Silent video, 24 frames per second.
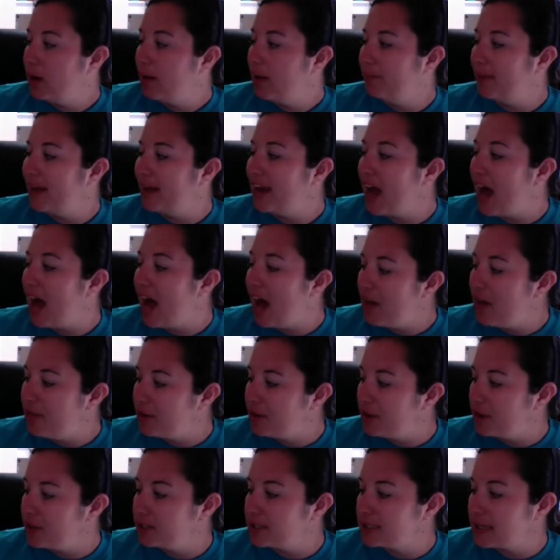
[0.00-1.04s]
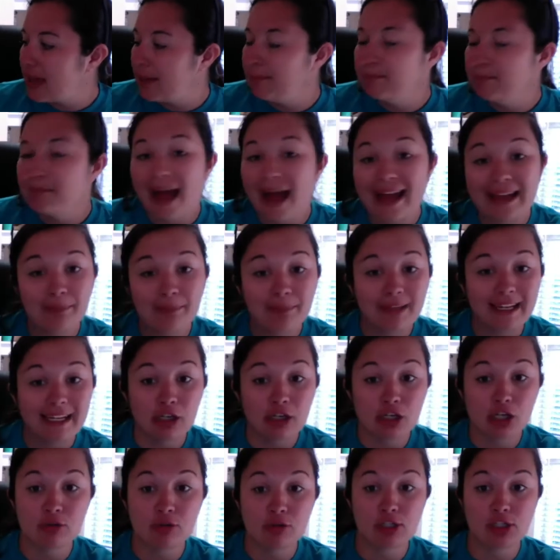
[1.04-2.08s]
but others might be
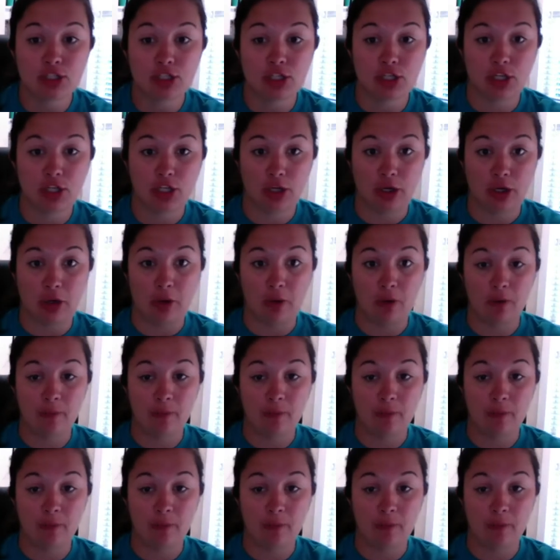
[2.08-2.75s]
new to you.